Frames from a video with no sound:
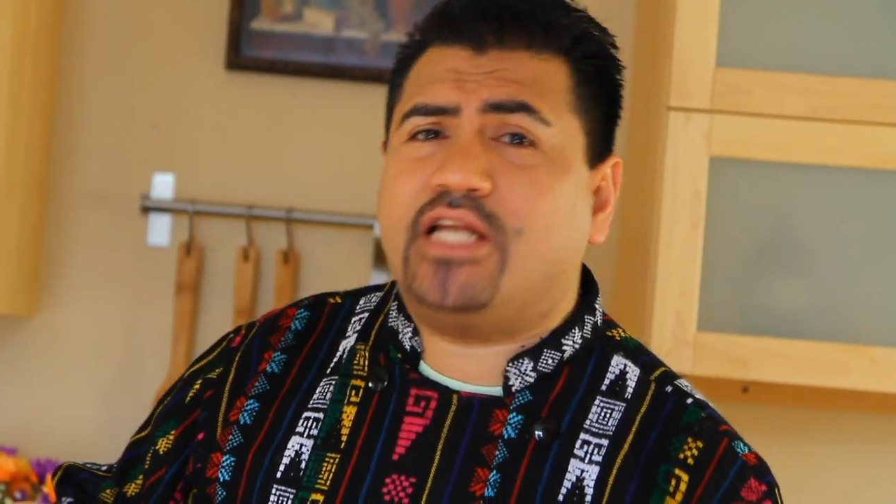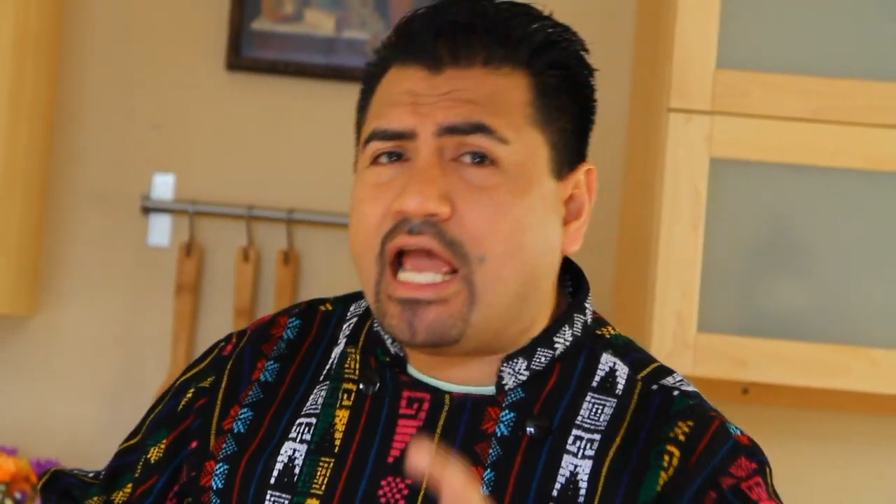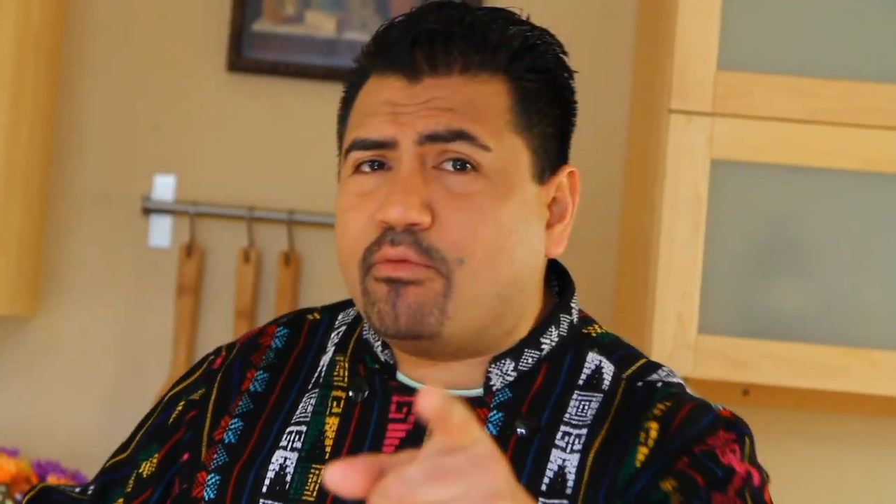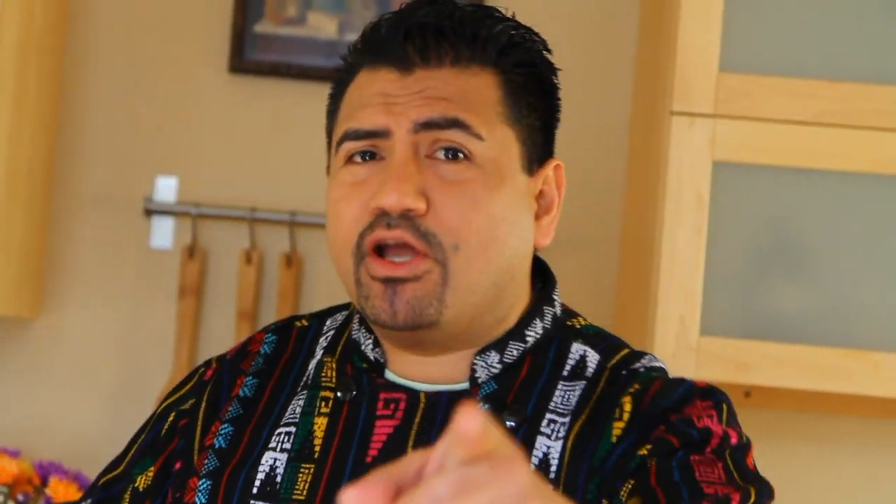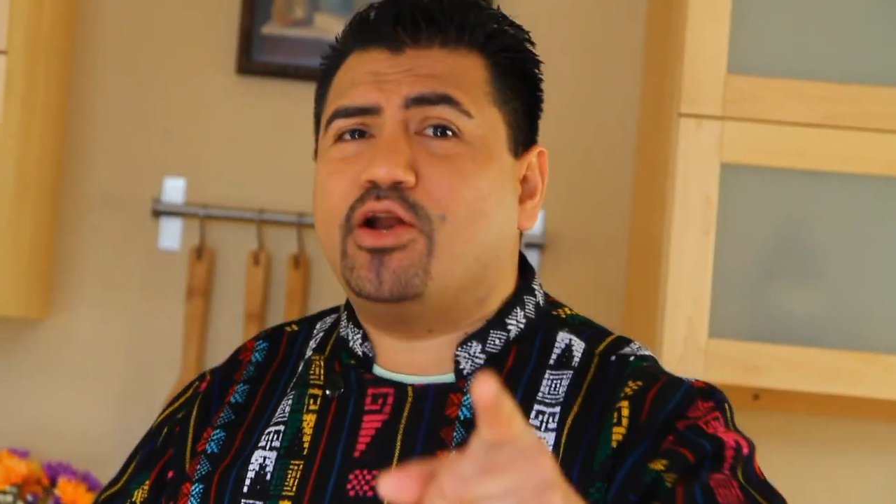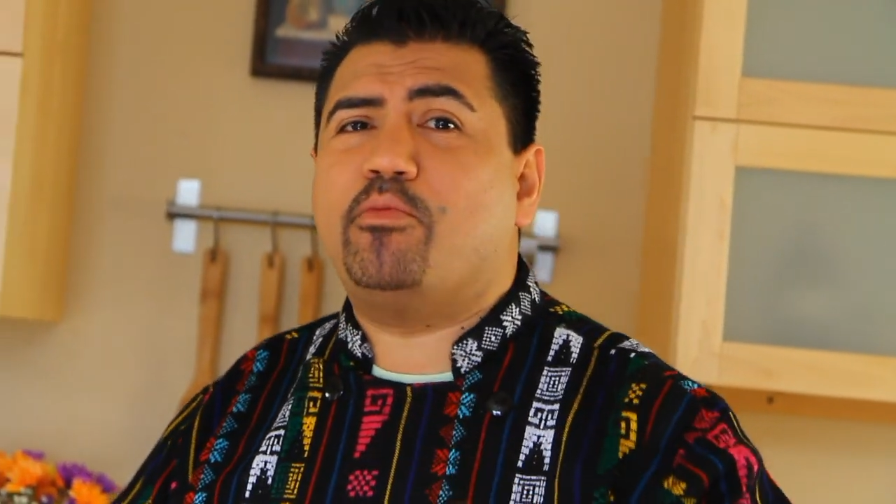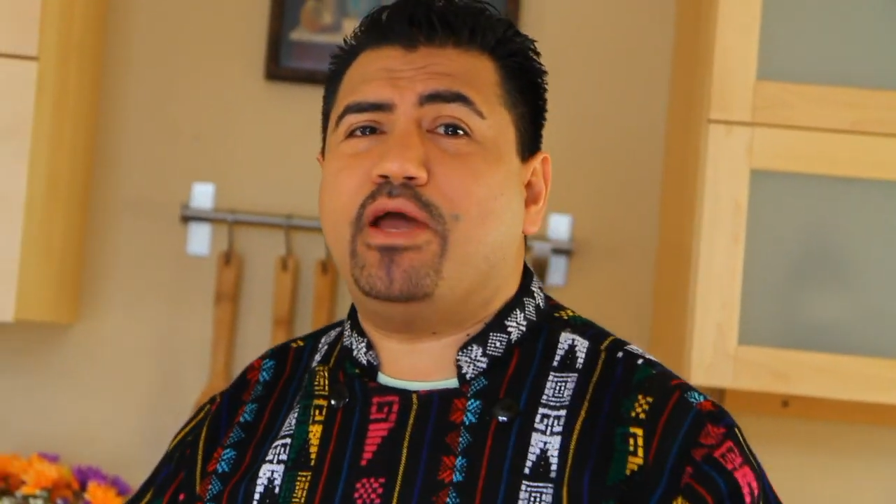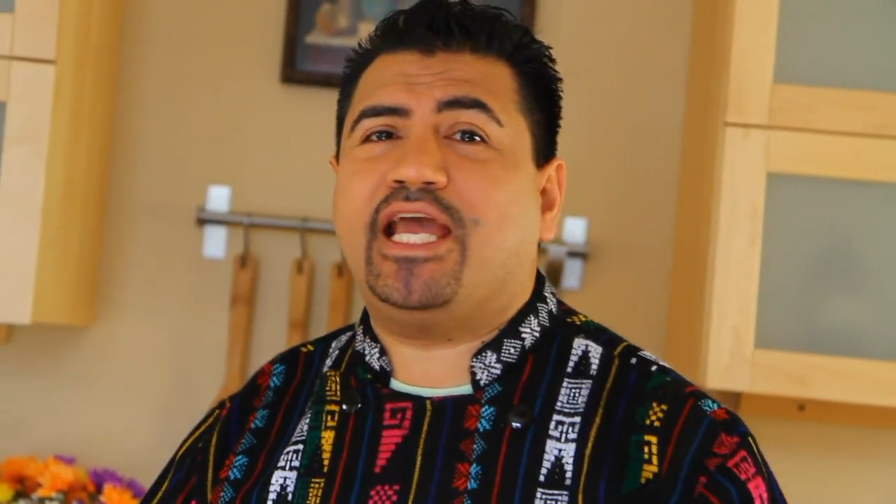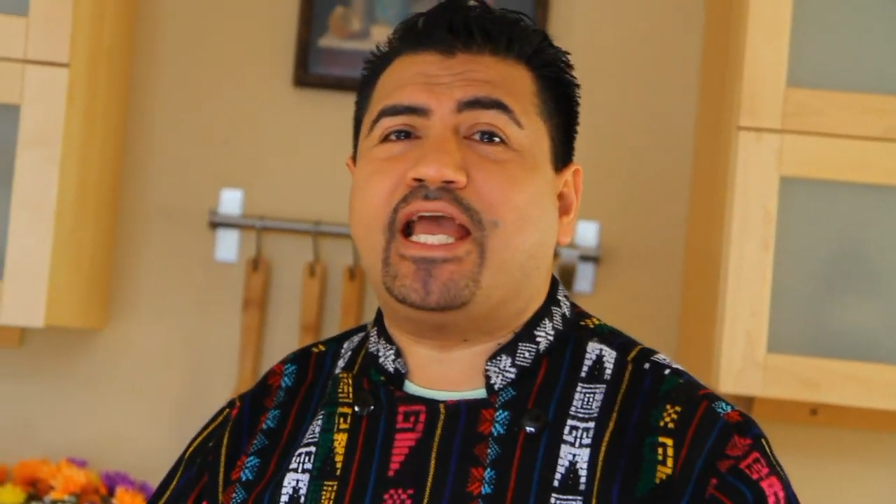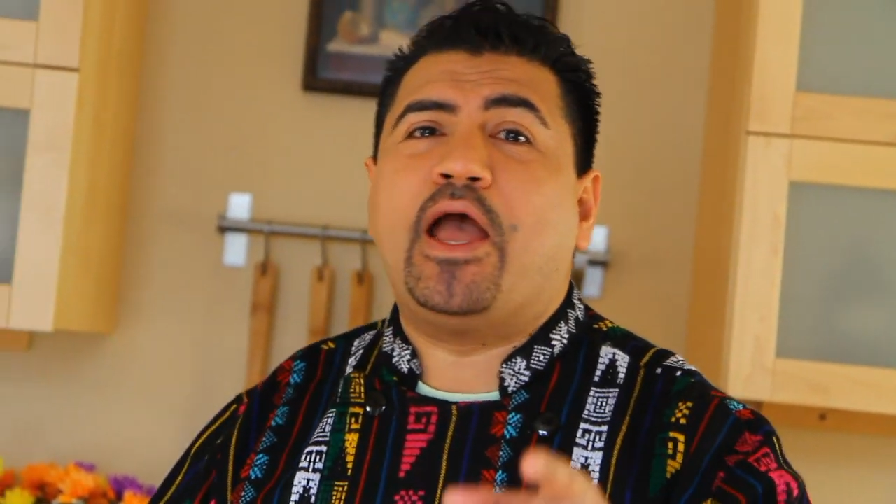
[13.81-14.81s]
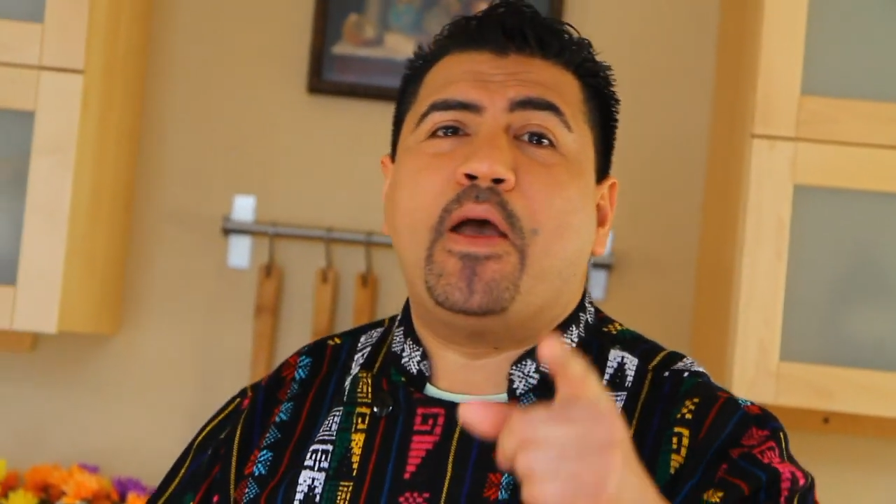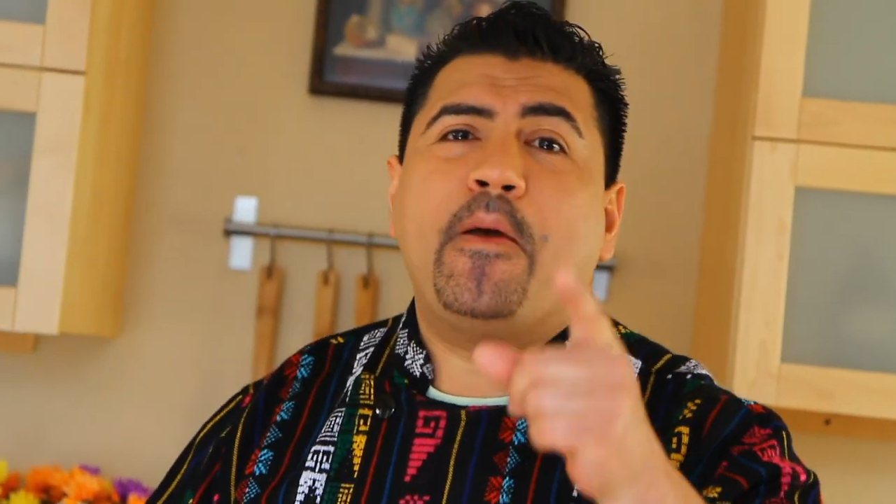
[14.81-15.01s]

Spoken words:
Today we're going to make